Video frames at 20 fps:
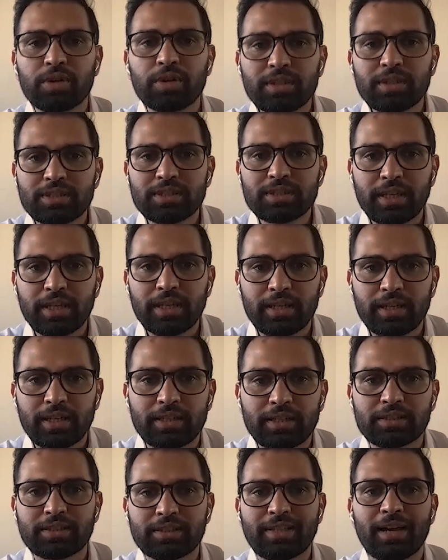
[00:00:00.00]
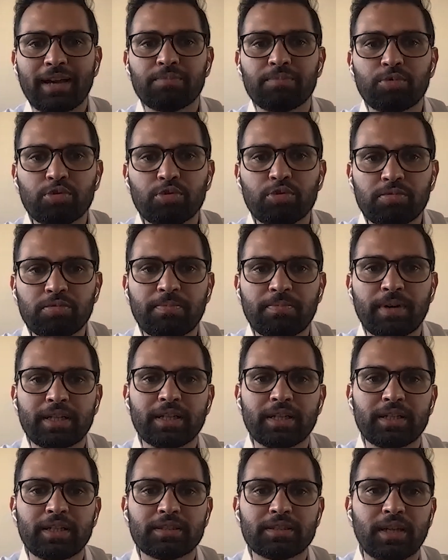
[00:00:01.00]
say it is taboo,
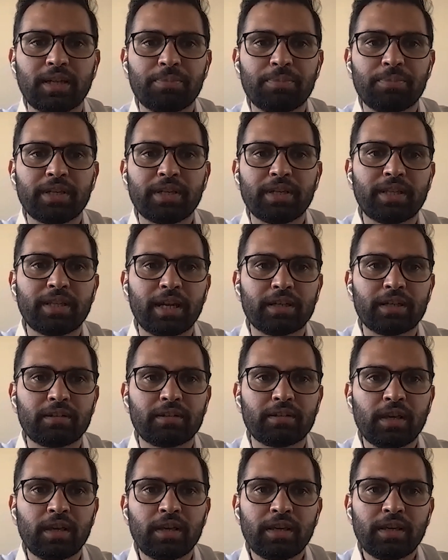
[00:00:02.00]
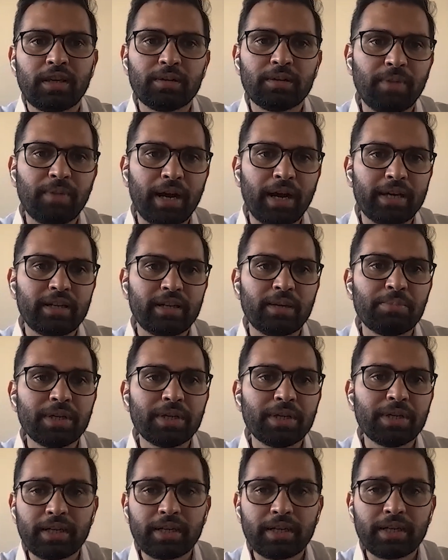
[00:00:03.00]
but it is something that, in my
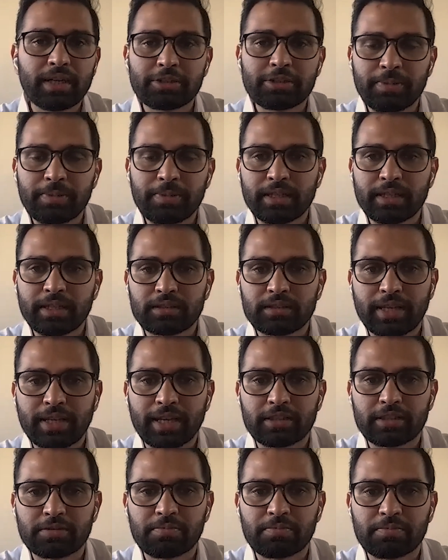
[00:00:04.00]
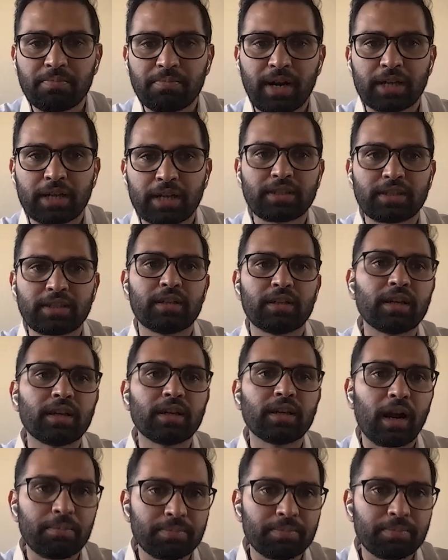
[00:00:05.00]
limited experience, gets brushed under
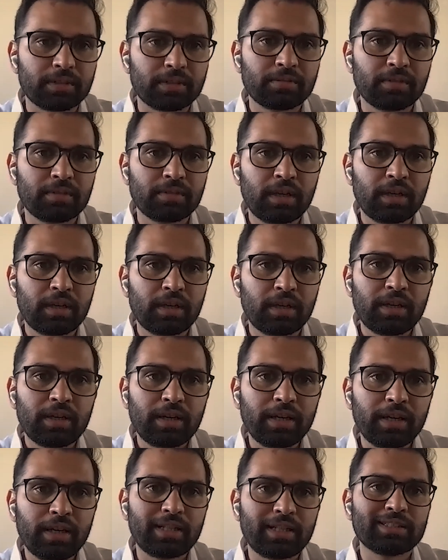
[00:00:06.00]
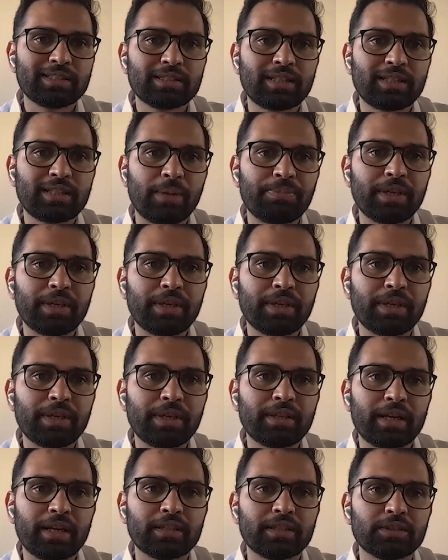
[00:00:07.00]
the carpet. It isn't something that
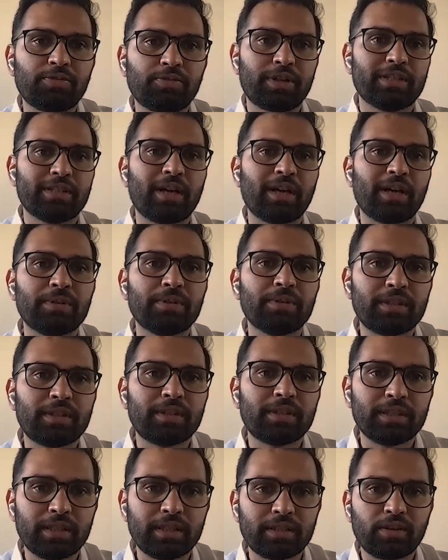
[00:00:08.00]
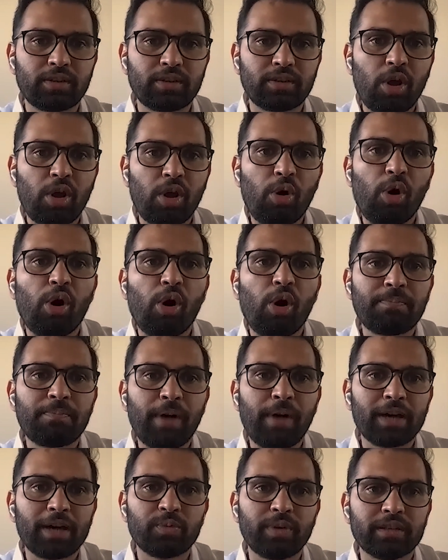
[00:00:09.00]
is, for example, treated on par
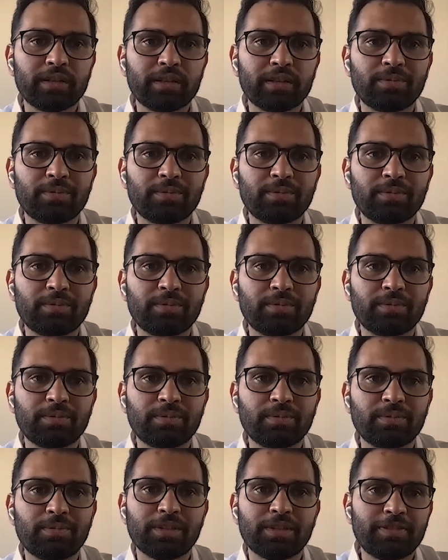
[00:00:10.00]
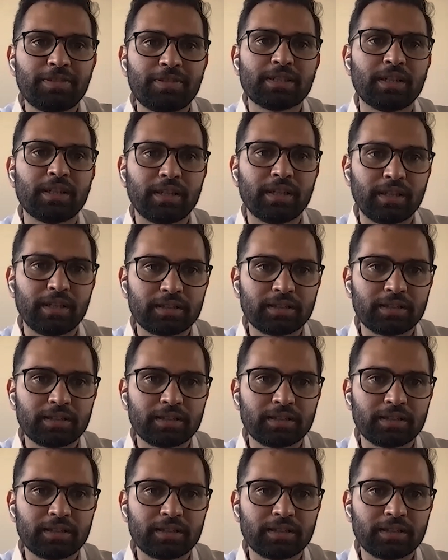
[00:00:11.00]
with physical illness.